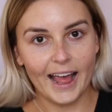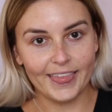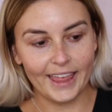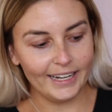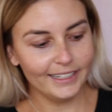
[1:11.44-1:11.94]

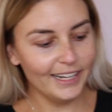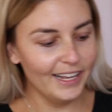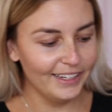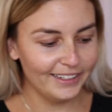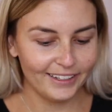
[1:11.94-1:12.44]
I'm done.
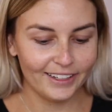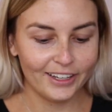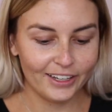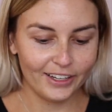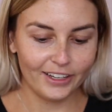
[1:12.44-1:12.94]

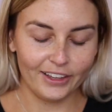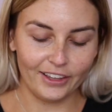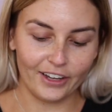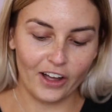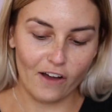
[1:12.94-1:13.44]

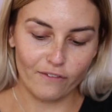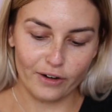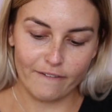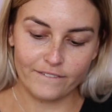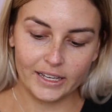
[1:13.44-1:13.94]
The
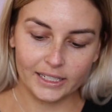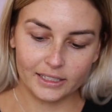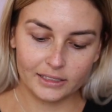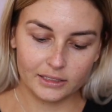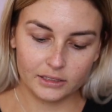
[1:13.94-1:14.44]
Cover
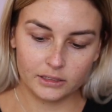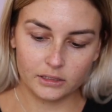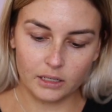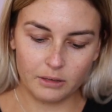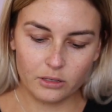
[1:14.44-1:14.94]

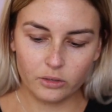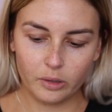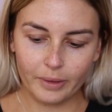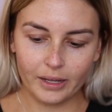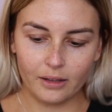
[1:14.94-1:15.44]
FX. I'm going to
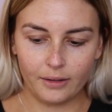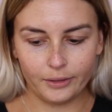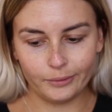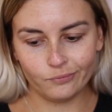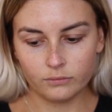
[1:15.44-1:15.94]
do
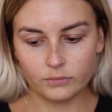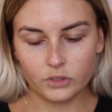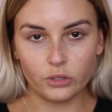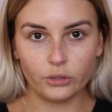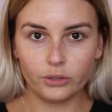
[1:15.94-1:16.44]
about
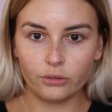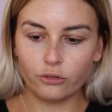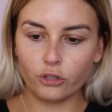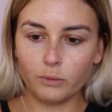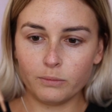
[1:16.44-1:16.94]
2 little
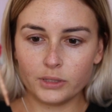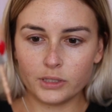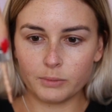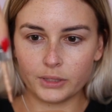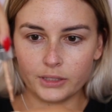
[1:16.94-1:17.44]

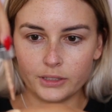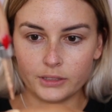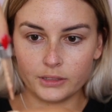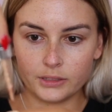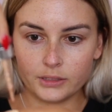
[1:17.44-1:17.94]
drops
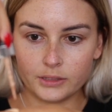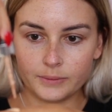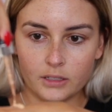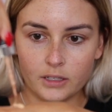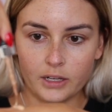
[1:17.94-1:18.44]
because
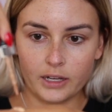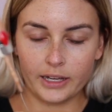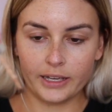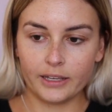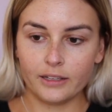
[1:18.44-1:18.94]

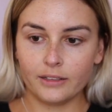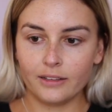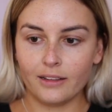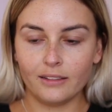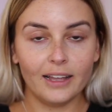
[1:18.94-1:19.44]
I
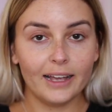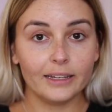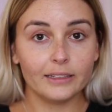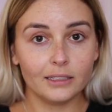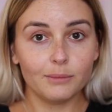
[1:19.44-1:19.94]

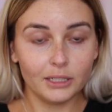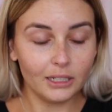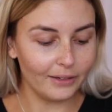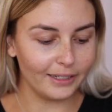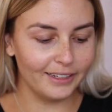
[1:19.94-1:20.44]
like to be
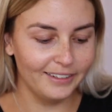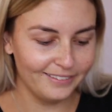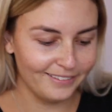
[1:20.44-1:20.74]
glowing.